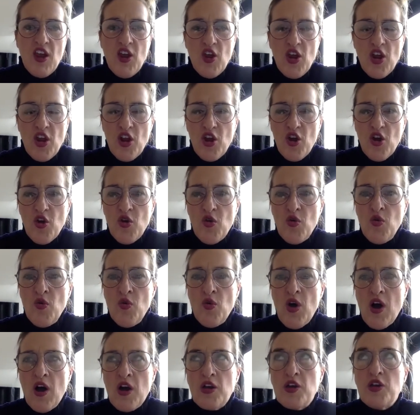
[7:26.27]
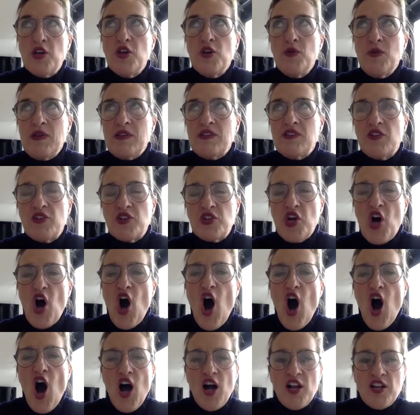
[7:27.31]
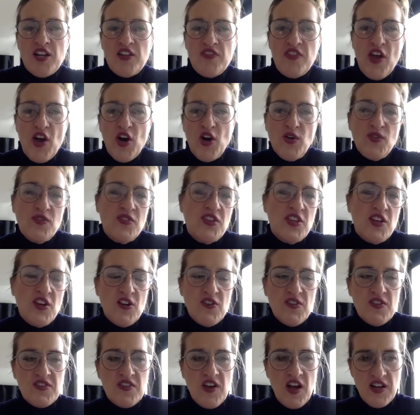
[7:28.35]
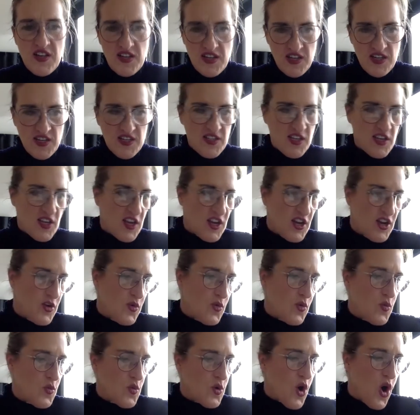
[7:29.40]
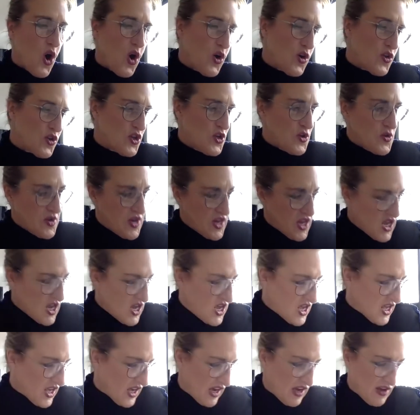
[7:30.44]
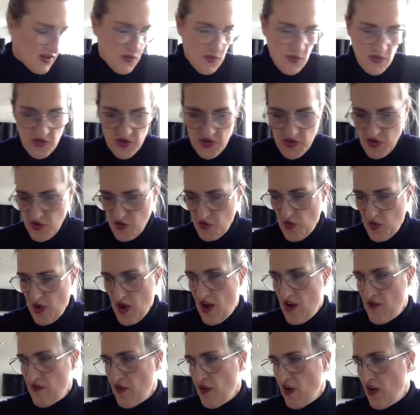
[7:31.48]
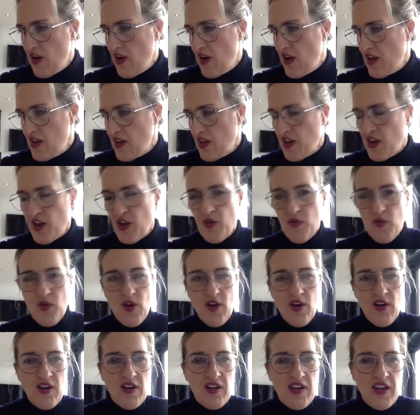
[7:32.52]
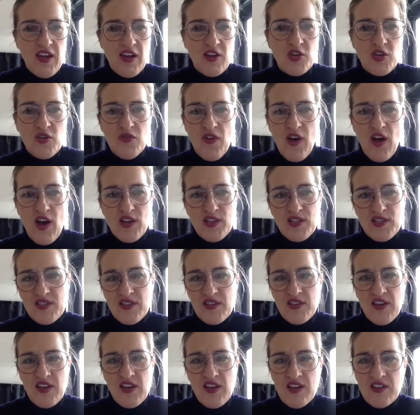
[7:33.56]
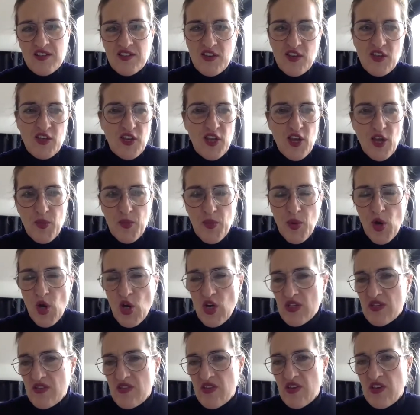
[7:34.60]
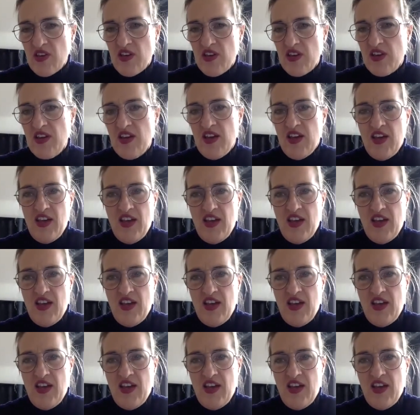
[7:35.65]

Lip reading: Humans are taught and they hold dear this idea that we're all unique, and we have we're each of us is a unique person,